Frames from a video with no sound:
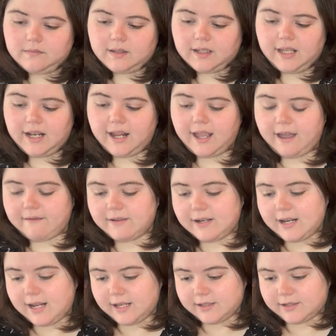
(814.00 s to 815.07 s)
Can I have an
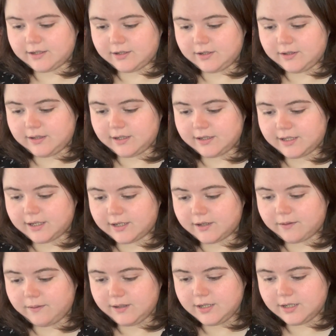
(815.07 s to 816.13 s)
answer to their second
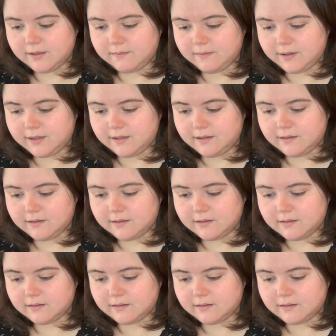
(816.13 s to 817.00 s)
question, please?